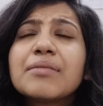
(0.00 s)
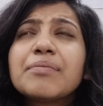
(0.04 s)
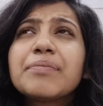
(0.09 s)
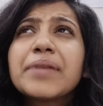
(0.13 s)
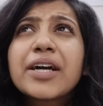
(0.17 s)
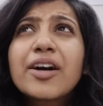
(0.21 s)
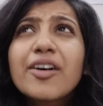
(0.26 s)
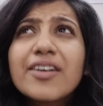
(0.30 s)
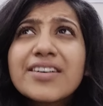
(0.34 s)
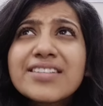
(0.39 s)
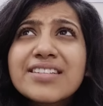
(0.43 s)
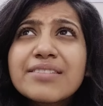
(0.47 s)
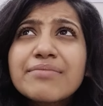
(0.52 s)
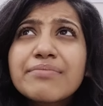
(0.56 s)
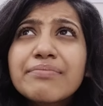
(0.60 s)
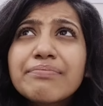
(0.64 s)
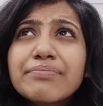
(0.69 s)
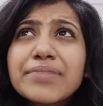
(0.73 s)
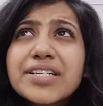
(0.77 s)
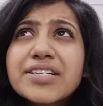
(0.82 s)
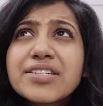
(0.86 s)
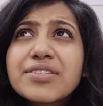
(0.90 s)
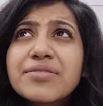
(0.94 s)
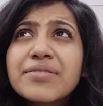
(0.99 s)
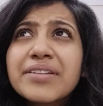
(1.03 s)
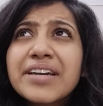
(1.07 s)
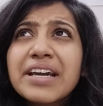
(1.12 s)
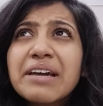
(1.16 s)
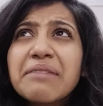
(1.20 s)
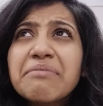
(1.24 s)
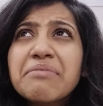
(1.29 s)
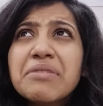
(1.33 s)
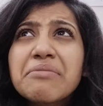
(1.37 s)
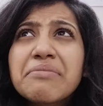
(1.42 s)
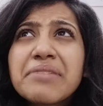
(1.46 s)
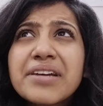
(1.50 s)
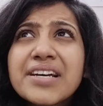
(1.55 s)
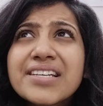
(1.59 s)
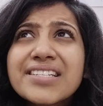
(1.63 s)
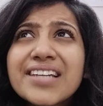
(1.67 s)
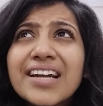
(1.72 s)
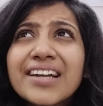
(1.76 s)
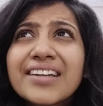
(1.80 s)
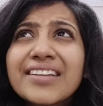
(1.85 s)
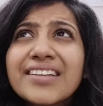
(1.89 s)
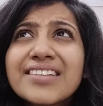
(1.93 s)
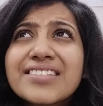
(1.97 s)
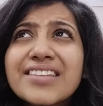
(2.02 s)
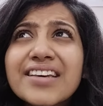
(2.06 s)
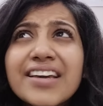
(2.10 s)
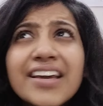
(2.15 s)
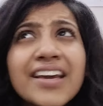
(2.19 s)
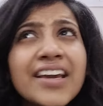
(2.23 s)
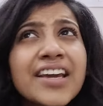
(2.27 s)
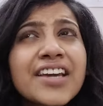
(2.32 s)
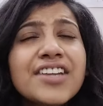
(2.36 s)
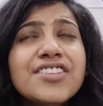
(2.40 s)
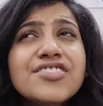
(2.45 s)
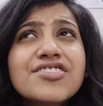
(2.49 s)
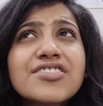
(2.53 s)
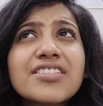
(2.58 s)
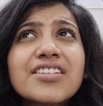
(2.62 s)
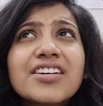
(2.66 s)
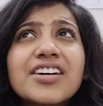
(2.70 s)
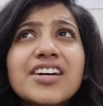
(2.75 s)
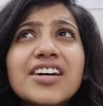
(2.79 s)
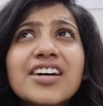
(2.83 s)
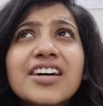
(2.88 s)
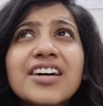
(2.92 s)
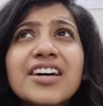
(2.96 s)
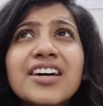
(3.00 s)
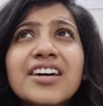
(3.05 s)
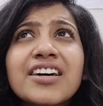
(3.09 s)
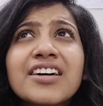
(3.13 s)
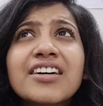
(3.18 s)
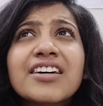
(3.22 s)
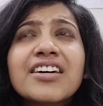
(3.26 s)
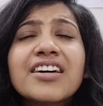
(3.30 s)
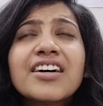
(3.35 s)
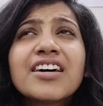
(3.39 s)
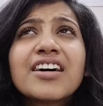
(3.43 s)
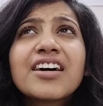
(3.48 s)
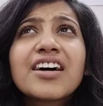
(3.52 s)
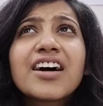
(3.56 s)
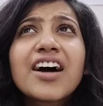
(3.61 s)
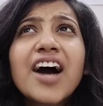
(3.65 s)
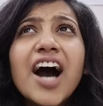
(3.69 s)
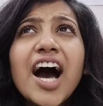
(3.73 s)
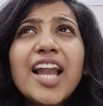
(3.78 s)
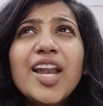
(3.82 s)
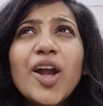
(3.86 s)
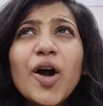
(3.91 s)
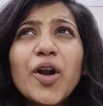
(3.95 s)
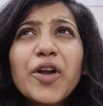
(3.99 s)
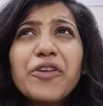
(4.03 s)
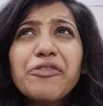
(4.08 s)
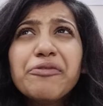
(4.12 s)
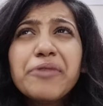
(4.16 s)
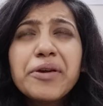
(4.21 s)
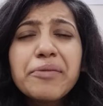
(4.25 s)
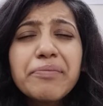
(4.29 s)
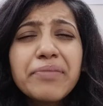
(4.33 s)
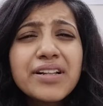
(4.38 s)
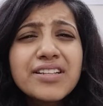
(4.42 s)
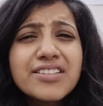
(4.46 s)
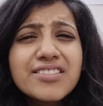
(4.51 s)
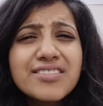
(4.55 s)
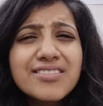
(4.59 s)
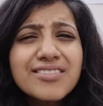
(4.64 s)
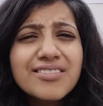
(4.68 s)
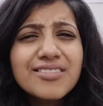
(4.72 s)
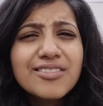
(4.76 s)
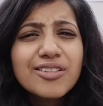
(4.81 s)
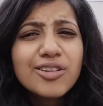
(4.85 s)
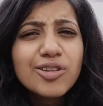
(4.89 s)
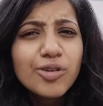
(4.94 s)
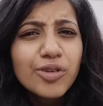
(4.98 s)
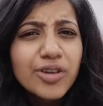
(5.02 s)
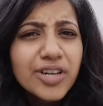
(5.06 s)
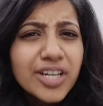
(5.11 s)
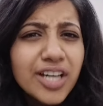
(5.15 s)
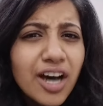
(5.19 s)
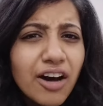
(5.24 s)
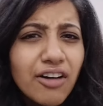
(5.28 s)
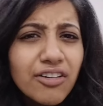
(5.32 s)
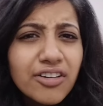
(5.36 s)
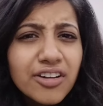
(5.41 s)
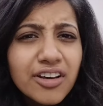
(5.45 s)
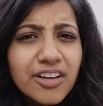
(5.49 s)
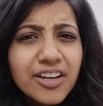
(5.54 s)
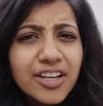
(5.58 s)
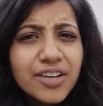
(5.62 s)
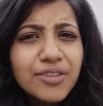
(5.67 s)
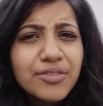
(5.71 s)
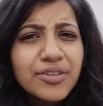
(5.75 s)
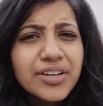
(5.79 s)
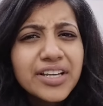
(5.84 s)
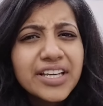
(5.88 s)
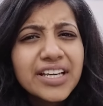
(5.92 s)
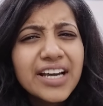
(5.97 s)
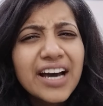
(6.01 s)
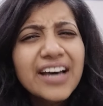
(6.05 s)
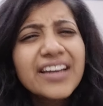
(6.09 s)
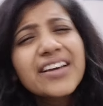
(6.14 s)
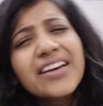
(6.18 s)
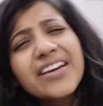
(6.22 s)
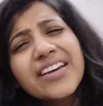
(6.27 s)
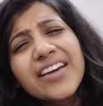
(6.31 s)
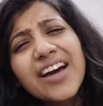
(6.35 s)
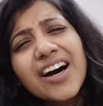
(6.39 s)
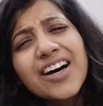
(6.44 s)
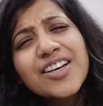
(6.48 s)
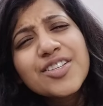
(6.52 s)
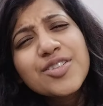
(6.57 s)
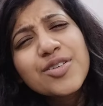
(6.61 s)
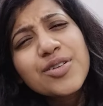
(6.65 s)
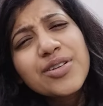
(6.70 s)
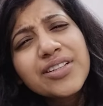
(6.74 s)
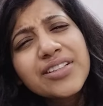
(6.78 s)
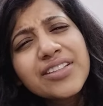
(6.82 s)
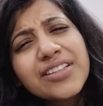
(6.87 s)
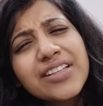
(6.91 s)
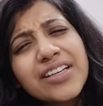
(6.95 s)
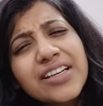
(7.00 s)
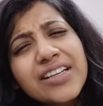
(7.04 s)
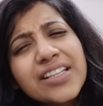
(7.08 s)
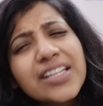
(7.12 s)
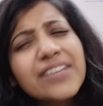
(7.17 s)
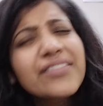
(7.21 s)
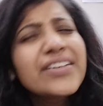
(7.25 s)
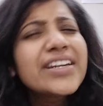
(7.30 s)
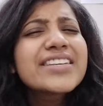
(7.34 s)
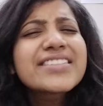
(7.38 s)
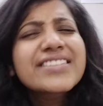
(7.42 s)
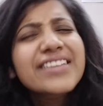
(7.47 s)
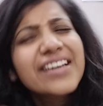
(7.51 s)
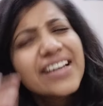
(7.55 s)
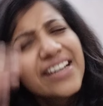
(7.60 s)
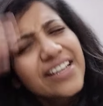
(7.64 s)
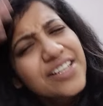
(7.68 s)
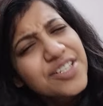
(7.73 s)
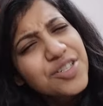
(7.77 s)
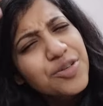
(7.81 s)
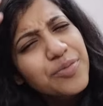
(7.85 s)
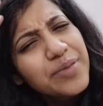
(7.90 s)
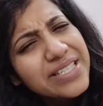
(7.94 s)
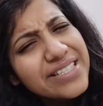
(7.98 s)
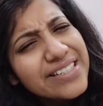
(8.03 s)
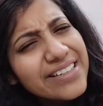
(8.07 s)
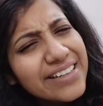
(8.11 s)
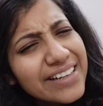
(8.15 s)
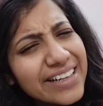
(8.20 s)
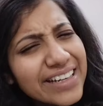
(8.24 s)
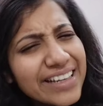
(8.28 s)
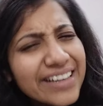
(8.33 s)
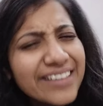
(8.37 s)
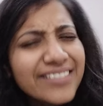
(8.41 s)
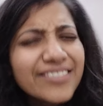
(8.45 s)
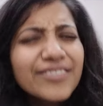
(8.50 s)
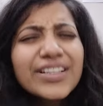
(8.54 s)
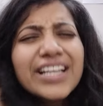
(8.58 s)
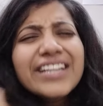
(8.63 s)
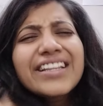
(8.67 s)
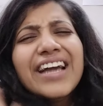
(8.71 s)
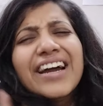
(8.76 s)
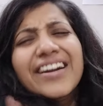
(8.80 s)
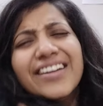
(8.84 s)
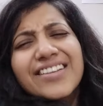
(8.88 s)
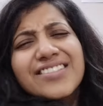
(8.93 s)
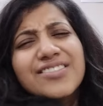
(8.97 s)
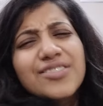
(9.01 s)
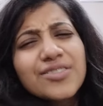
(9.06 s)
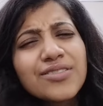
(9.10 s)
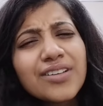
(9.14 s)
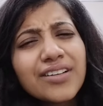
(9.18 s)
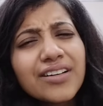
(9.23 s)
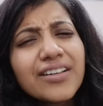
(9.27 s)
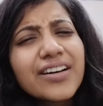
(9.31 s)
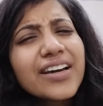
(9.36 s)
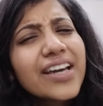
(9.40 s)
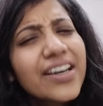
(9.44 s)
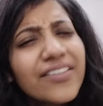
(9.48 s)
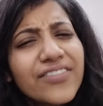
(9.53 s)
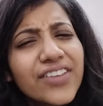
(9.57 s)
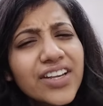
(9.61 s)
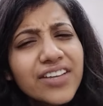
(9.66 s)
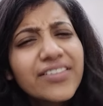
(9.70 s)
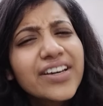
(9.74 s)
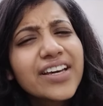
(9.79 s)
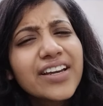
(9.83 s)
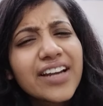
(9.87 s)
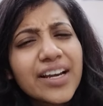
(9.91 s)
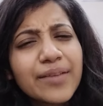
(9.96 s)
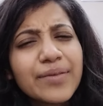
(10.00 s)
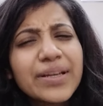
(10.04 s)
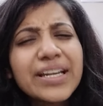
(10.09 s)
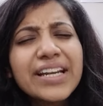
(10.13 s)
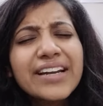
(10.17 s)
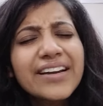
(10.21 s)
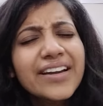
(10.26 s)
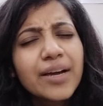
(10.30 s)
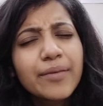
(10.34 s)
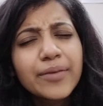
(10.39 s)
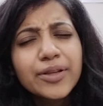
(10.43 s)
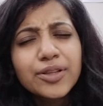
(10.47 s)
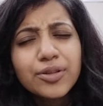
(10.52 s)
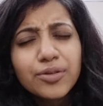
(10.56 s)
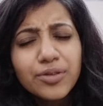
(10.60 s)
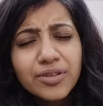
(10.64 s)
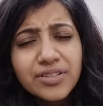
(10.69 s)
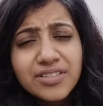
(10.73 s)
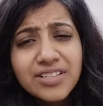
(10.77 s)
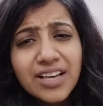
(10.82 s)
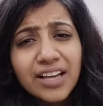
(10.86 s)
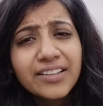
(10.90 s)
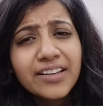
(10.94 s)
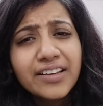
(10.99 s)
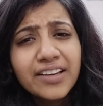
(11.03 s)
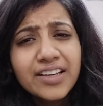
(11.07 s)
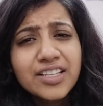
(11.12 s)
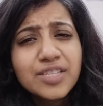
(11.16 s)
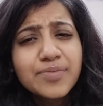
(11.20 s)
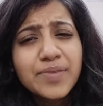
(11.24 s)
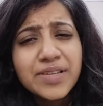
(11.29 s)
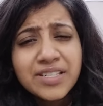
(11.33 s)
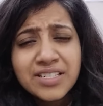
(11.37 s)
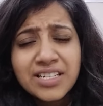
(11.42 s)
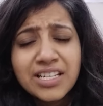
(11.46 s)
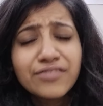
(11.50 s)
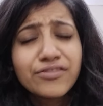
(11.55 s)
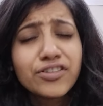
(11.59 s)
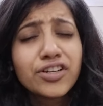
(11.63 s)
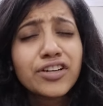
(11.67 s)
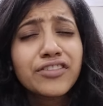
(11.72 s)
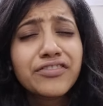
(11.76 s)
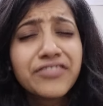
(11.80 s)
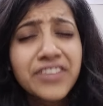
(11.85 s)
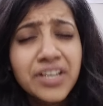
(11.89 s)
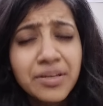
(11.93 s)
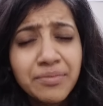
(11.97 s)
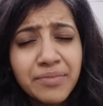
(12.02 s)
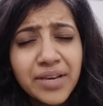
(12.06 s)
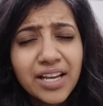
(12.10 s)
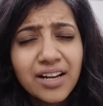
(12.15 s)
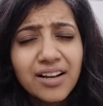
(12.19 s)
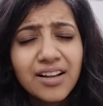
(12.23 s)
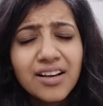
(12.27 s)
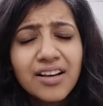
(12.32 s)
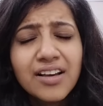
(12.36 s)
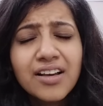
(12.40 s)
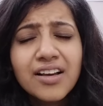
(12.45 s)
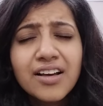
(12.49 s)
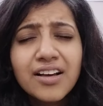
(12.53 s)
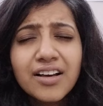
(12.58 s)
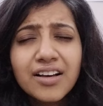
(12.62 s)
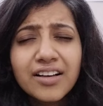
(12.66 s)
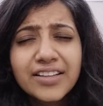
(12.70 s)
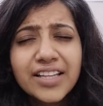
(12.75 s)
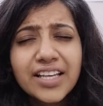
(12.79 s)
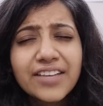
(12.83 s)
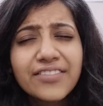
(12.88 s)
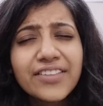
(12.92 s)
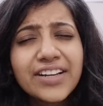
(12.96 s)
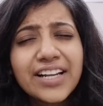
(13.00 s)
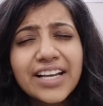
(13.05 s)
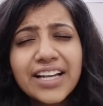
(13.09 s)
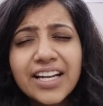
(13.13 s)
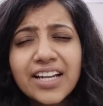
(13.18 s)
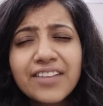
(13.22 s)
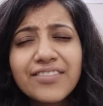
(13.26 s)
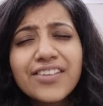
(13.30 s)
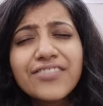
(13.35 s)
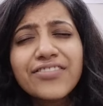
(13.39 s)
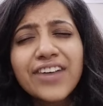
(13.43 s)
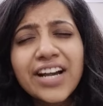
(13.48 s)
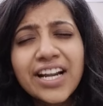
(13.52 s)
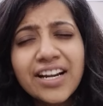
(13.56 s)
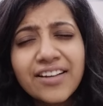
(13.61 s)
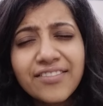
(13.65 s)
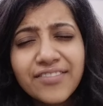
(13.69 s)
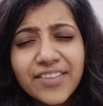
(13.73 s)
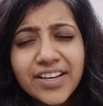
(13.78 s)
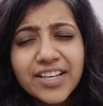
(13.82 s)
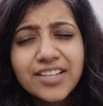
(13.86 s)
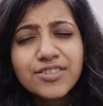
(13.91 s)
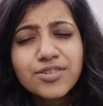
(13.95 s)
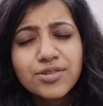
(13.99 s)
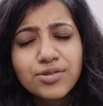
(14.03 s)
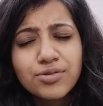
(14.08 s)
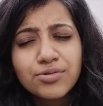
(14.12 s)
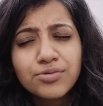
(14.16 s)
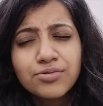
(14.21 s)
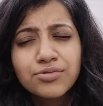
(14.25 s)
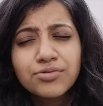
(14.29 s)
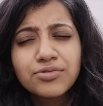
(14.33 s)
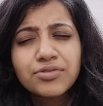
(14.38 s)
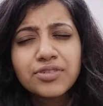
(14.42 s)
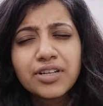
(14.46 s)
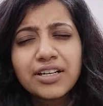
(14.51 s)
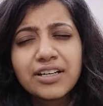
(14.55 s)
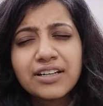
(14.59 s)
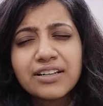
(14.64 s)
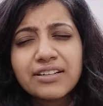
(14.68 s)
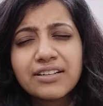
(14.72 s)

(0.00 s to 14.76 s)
because I'm pursuing MBBS at this age, a lot of people just look down on you ki are kya zarurat thi. They will discourage you basically. You know, that is everywhere. I mean, India mein to kuch zyada hai, especially if you're a female, they will anyway find ways to